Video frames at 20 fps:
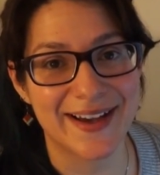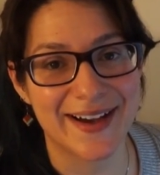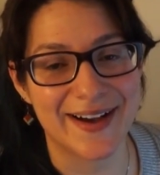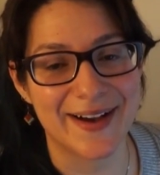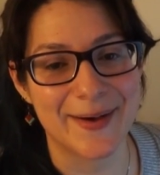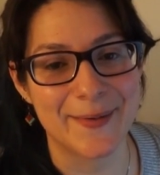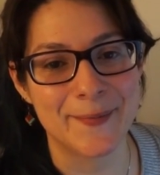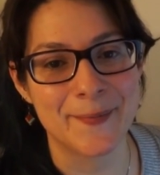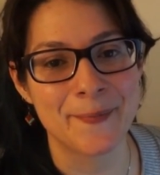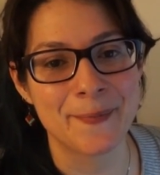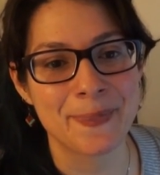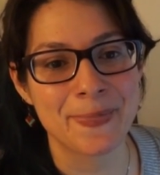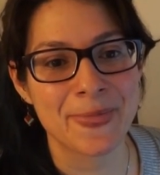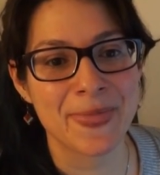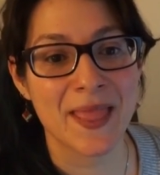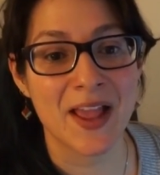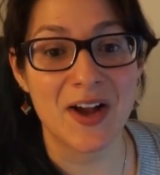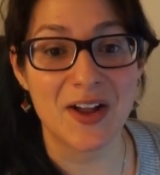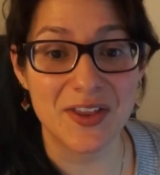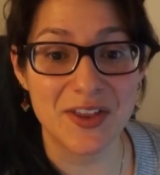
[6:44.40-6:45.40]
Um,
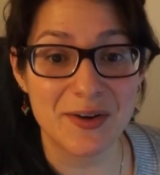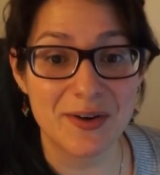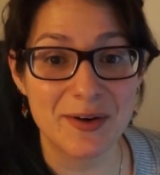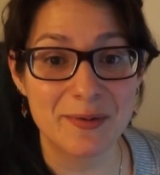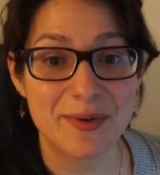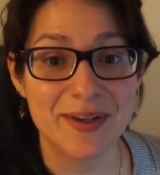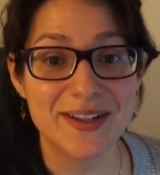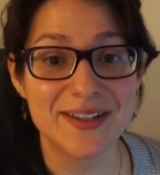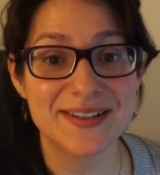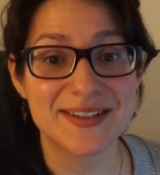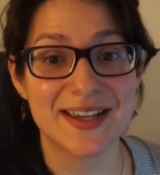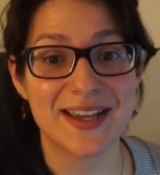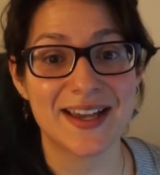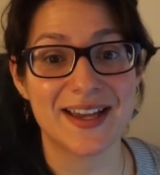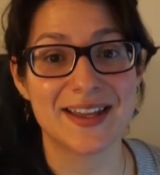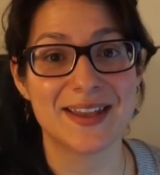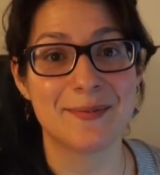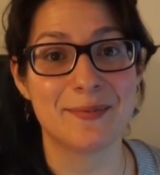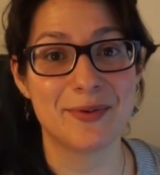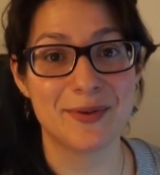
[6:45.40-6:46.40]
although I will
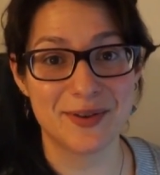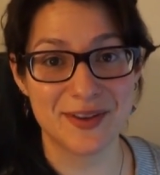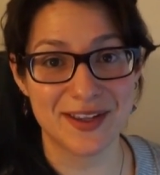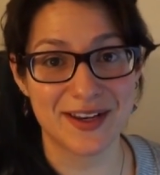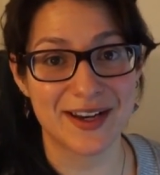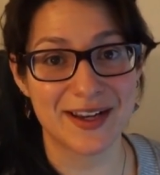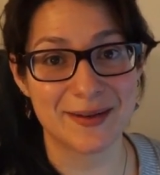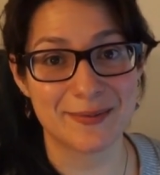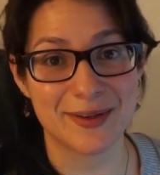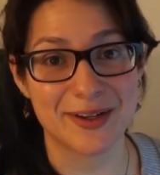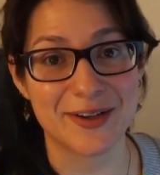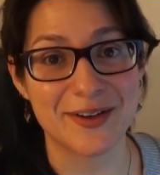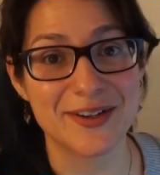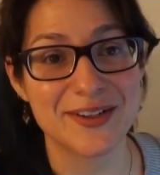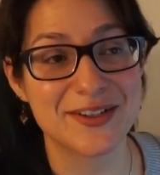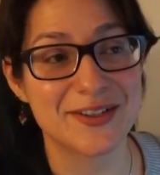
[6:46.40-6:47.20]
say the pool that I had been going